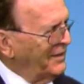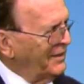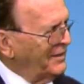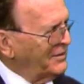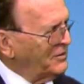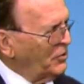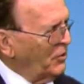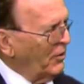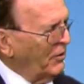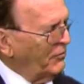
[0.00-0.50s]

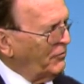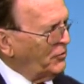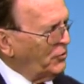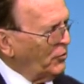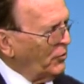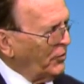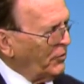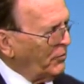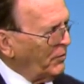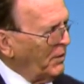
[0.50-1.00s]
So if two
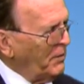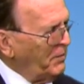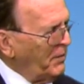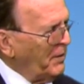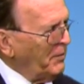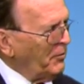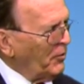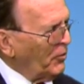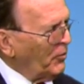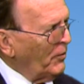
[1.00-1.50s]
or three
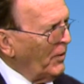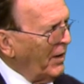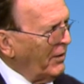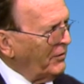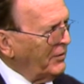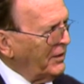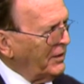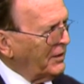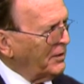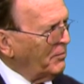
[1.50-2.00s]
people around
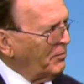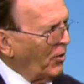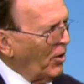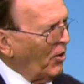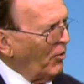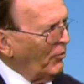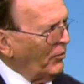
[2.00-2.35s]
it, the ball